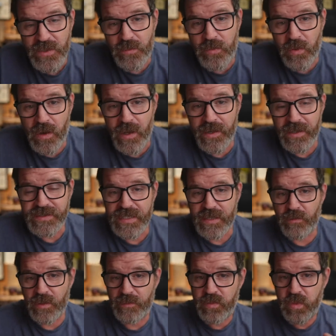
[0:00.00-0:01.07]
are products that
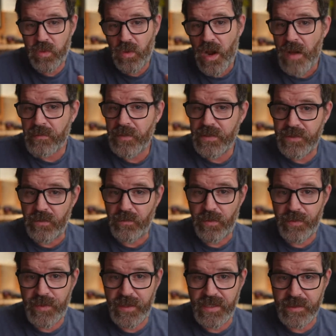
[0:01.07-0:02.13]
we probably don't
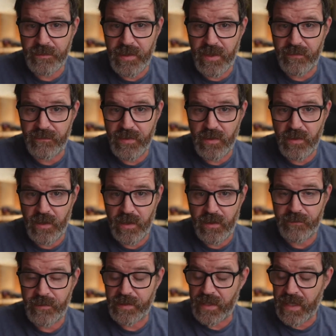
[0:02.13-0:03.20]
think about very
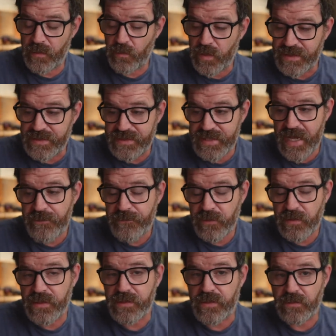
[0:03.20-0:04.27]
often, and we
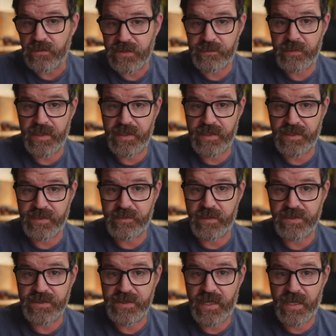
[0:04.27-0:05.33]
definitely don't spend as
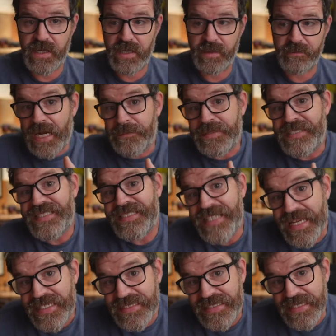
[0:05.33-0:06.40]
much time
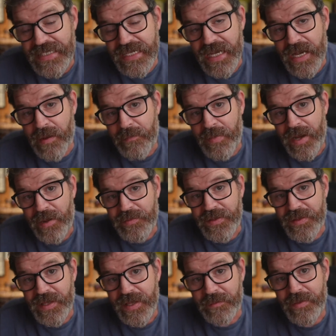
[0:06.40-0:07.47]
obsessing about
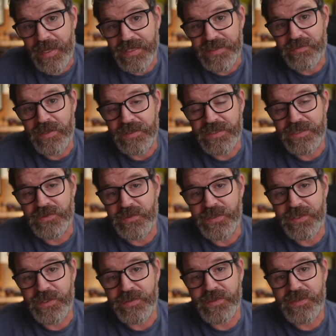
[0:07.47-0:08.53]
them as much as we
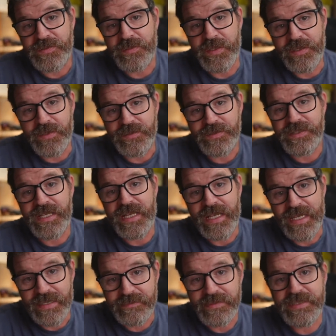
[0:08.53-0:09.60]
do the speakers, the
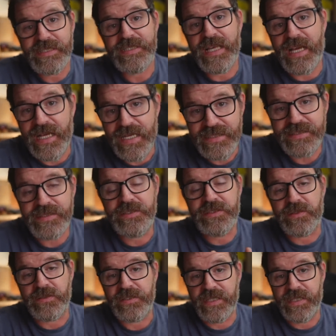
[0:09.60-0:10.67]
amps, the DACs, the
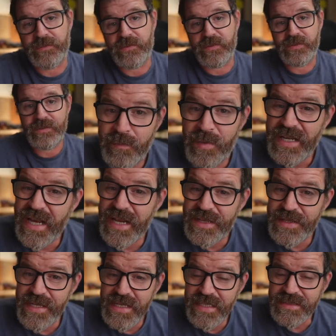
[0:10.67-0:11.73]
turntables. But I
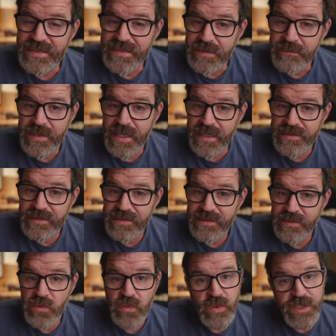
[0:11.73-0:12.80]
think in some
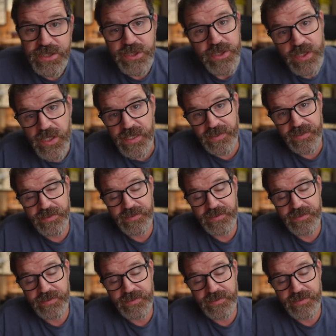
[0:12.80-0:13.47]
cases we should.